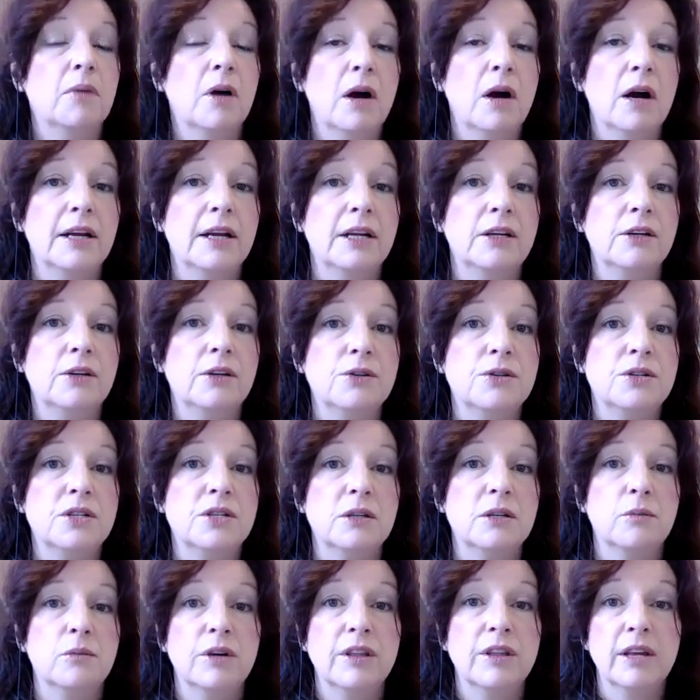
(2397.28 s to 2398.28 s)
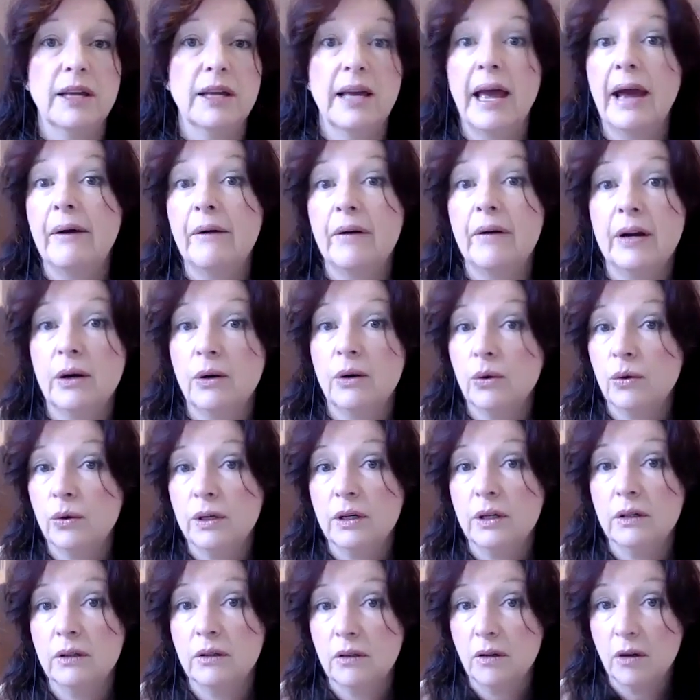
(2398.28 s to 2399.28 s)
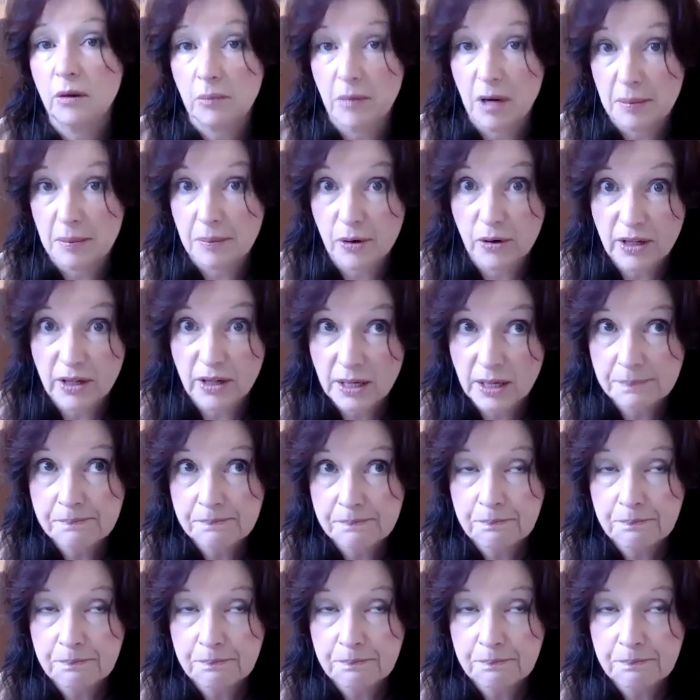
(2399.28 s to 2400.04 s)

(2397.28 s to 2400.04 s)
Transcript: use them with a carrier oil on my body.